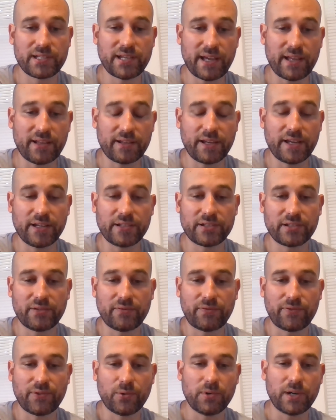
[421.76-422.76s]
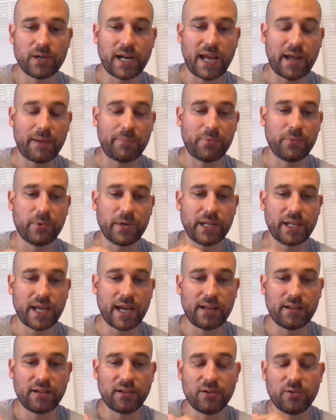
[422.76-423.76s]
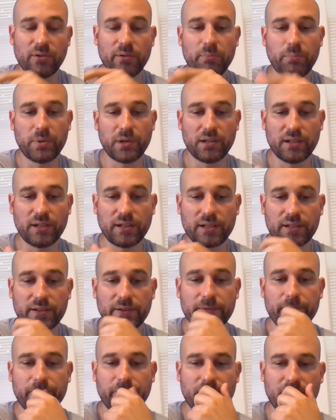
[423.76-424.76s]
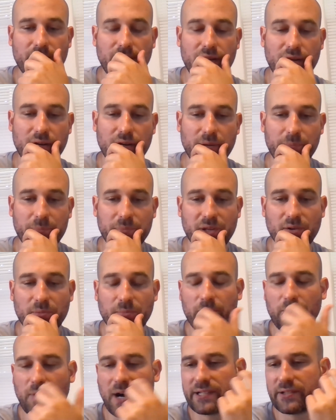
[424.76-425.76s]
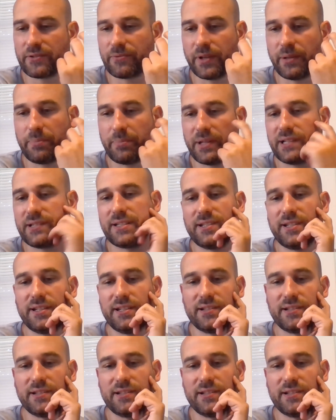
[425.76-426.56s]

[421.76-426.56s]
a retaliation for what happened with Gallo and Bullock. But watching replays,